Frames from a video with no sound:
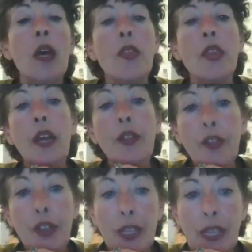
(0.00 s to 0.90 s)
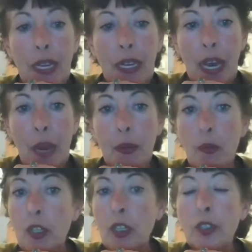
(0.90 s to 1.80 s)
The other thing that can happen,
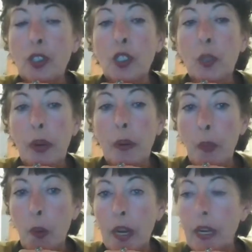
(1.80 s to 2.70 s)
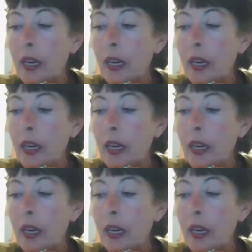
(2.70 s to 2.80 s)
which is super important,